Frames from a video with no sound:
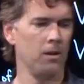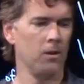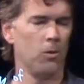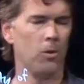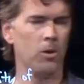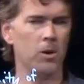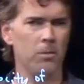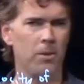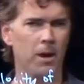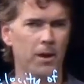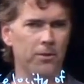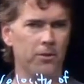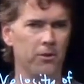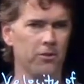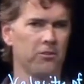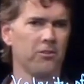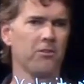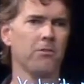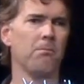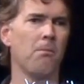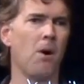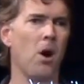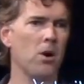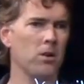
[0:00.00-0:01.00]
What about the
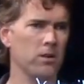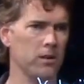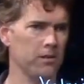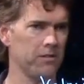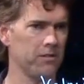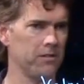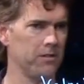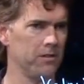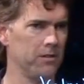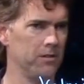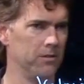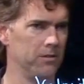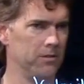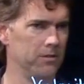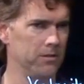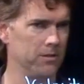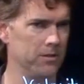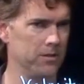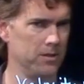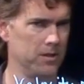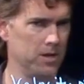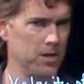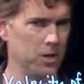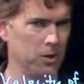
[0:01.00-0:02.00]
smallest
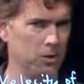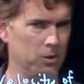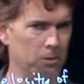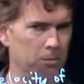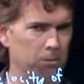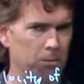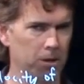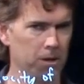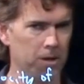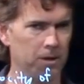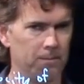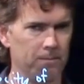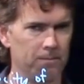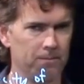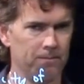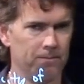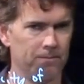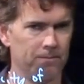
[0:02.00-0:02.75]
it could be?